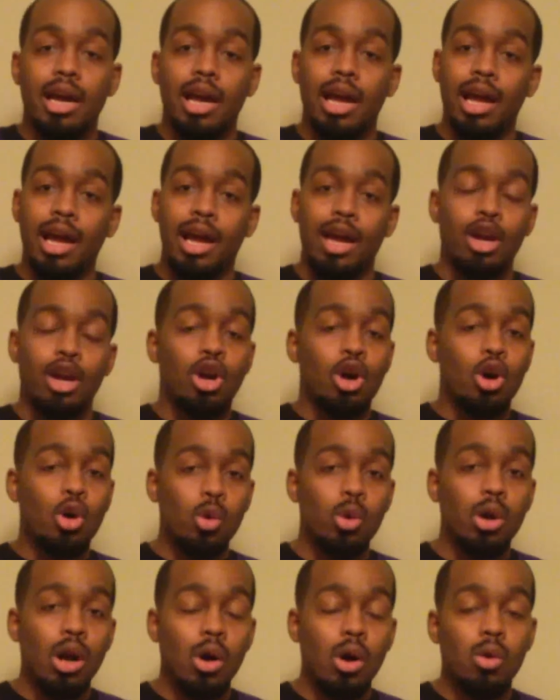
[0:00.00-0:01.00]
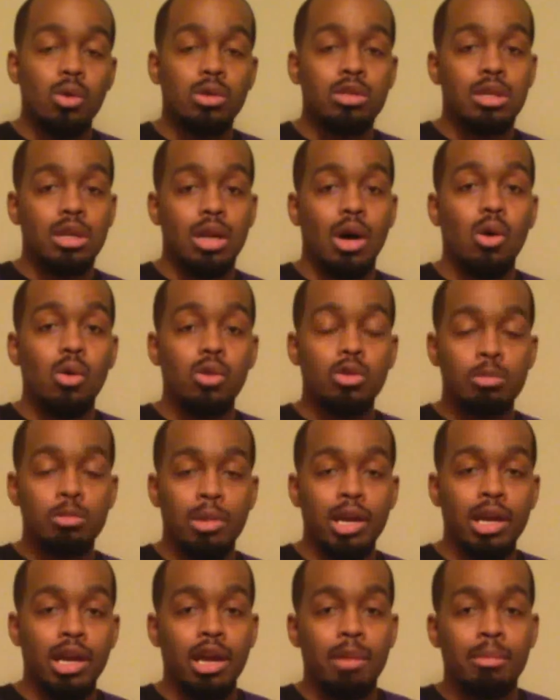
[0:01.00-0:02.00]
And kudos to those
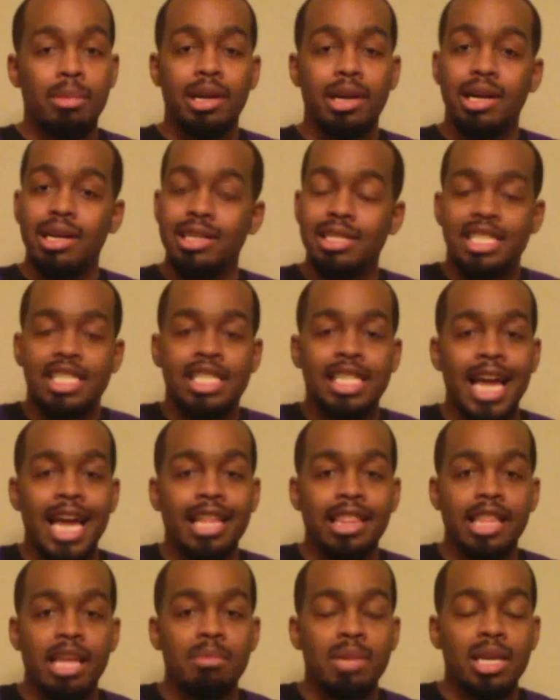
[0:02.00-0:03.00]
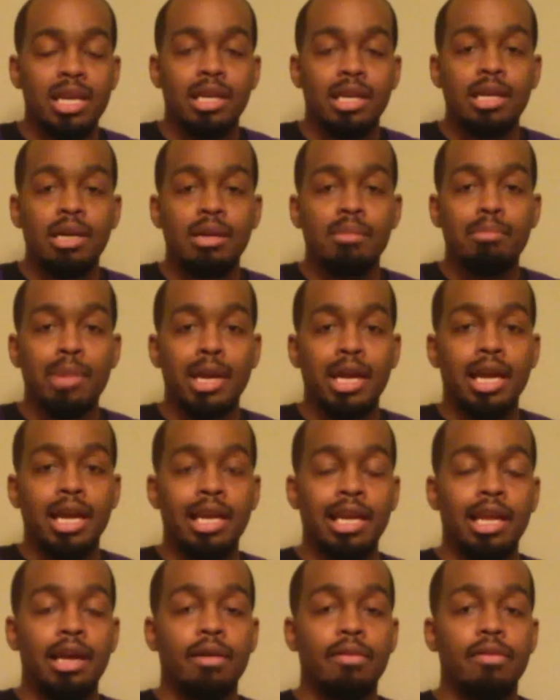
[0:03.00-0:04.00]
men, because there's not that many good
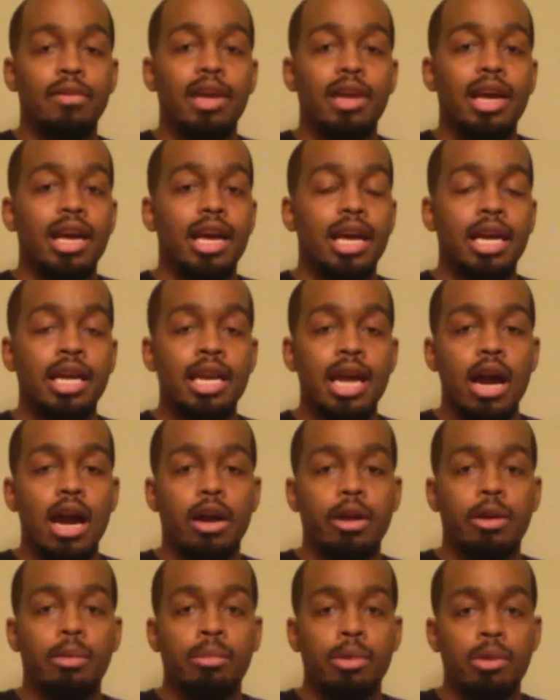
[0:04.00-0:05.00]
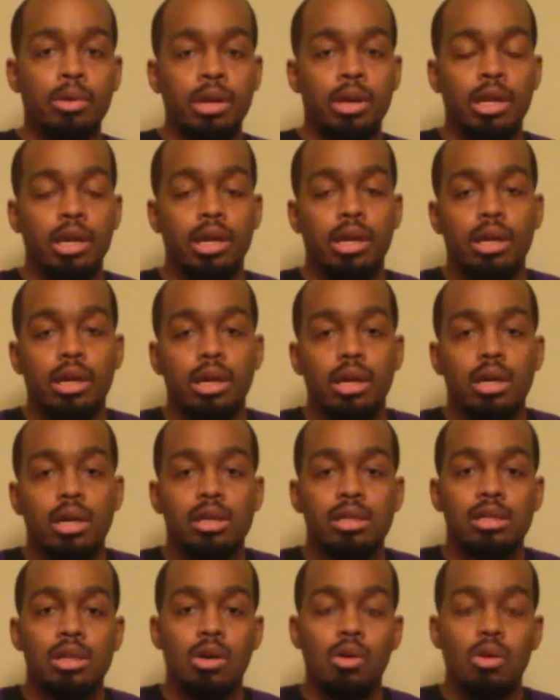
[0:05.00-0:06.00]
men left in our community.
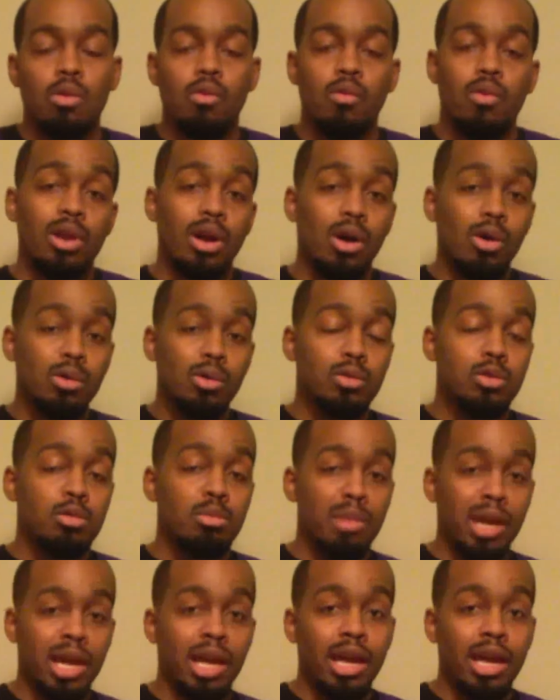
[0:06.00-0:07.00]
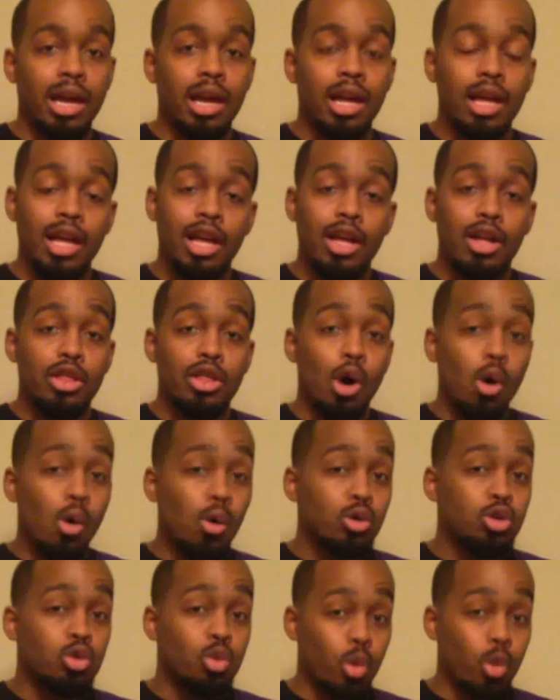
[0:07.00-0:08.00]
So for those men,
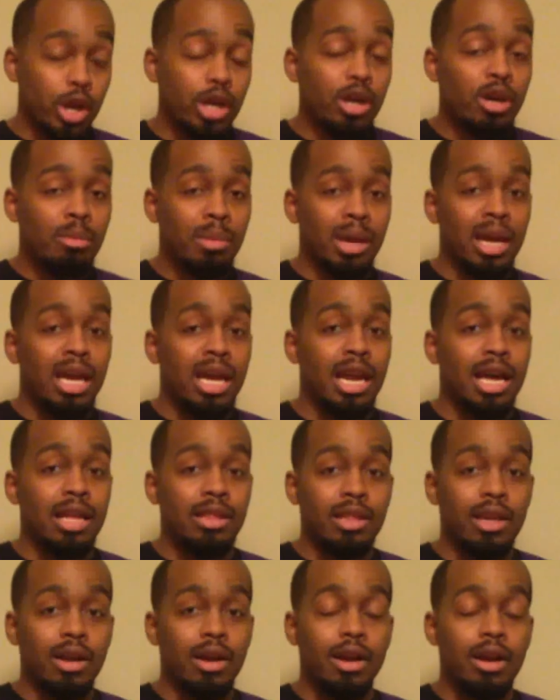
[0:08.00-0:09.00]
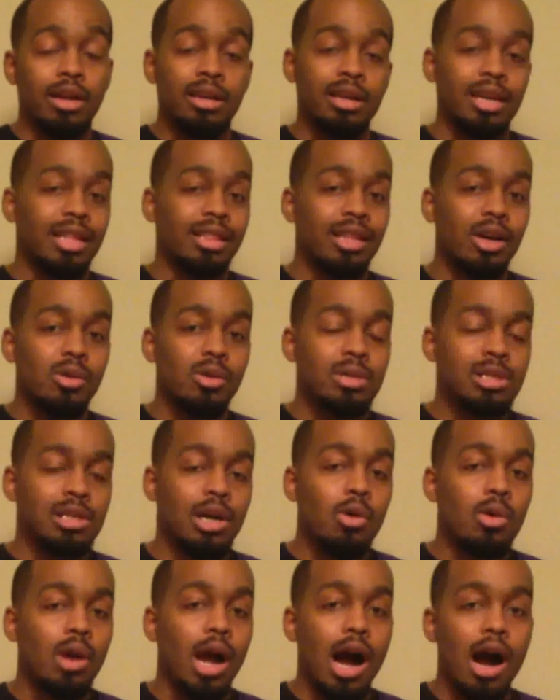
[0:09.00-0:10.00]
those real men out there, not those
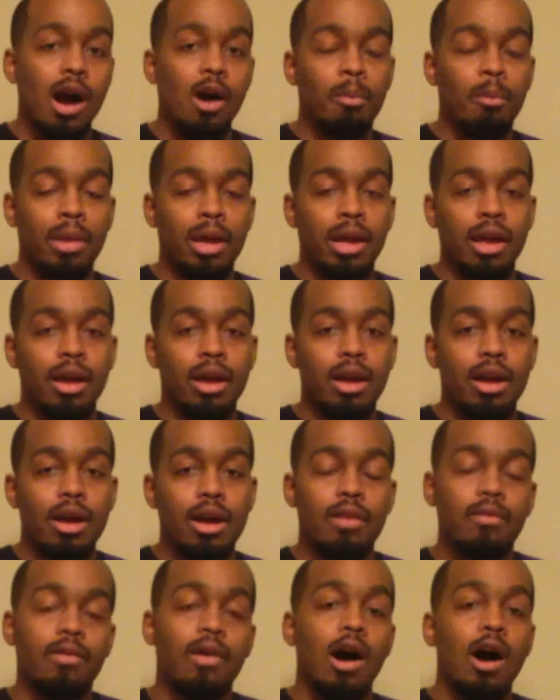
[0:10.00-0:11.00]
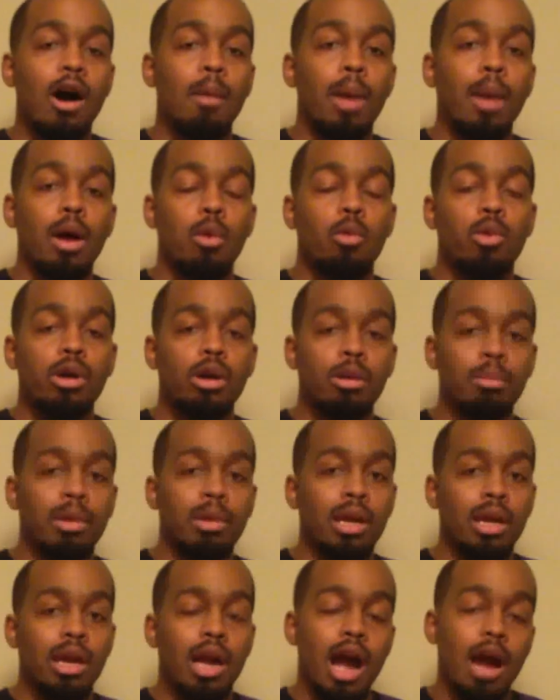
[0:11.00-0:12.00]
so-called men, for all my real
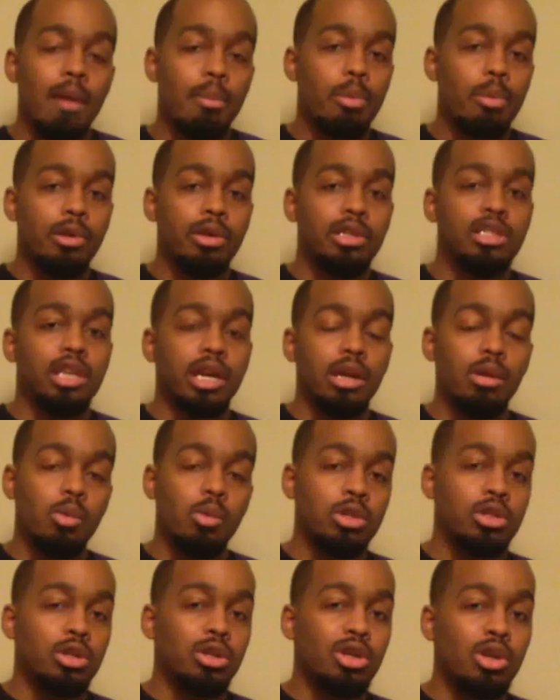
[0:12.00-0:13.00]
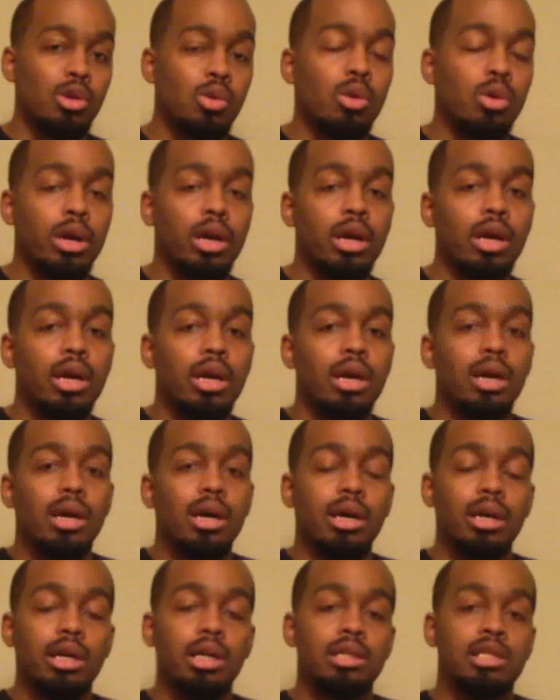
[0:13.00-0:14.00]
men, I appreciate what you're doing.
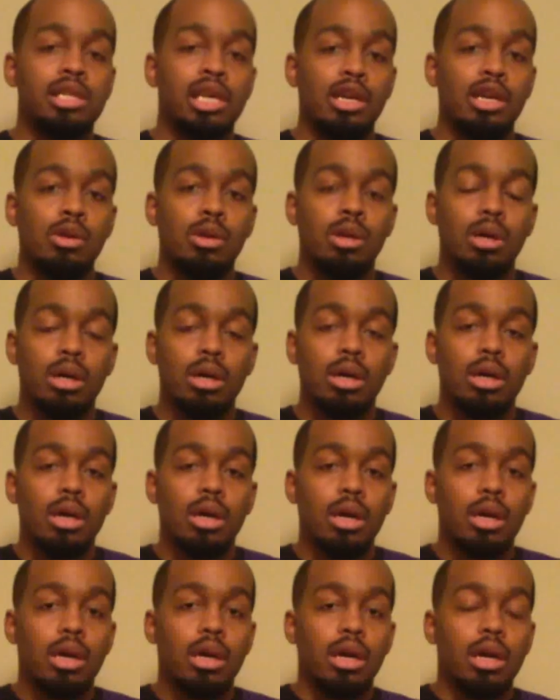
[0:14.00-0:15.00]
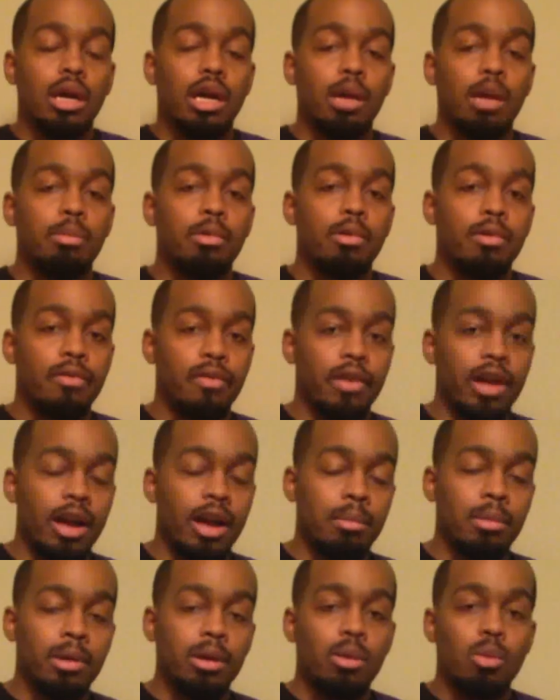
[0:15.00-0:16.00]
Continue to help your
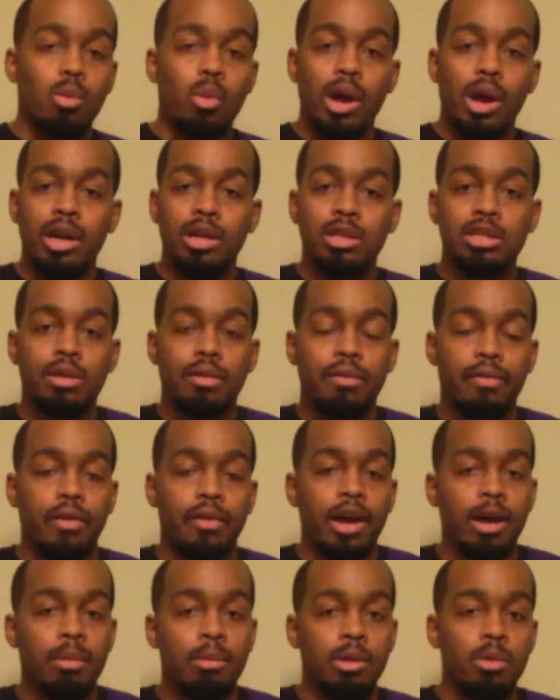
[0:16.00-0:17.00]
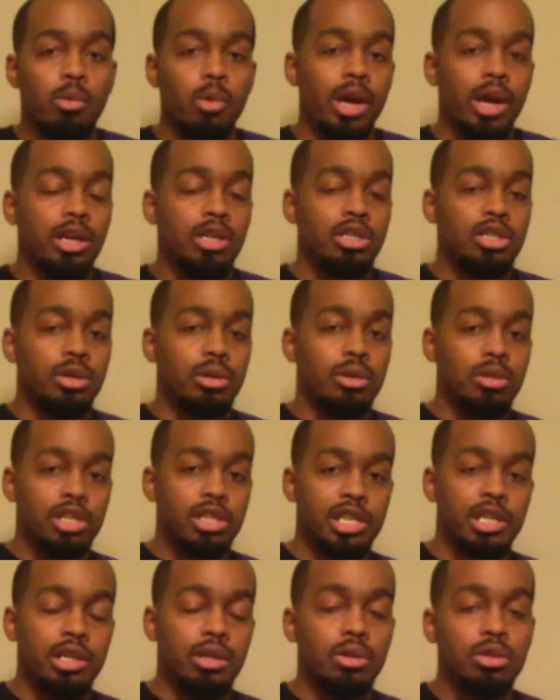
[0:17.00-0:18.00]
family, raise your
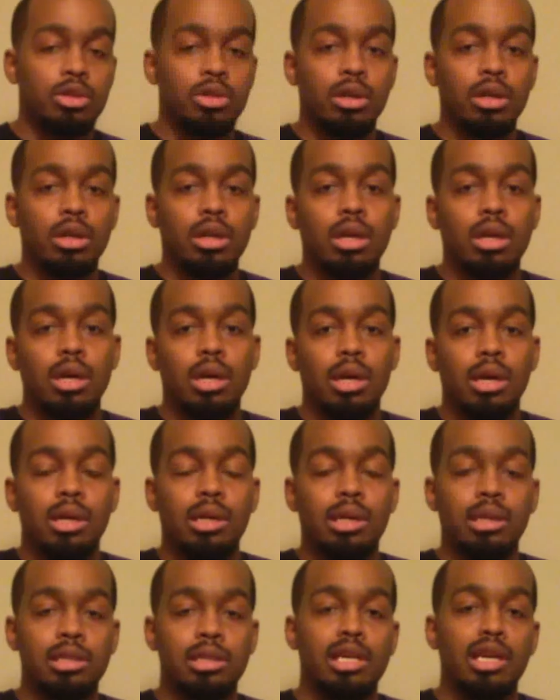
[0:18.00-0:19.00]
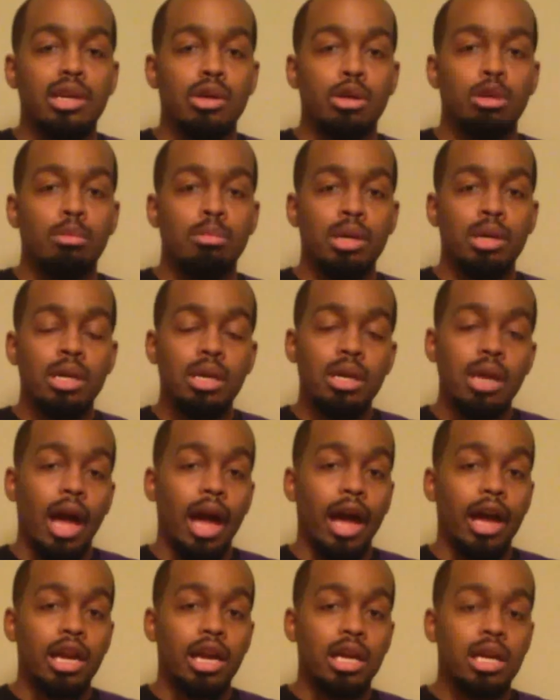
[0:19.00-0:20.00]
children. Continue to be
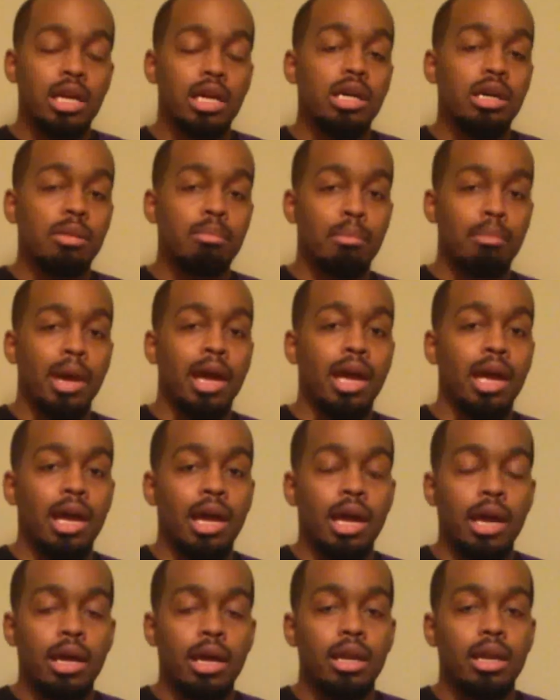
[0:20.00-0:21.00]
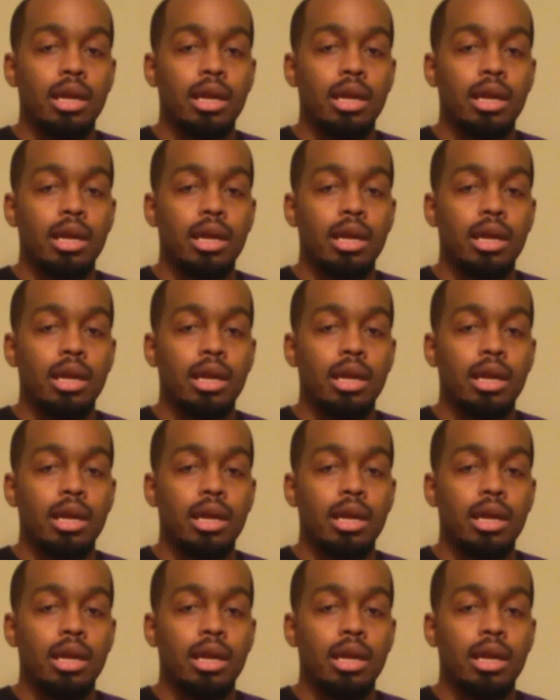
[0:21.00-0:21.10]
a good man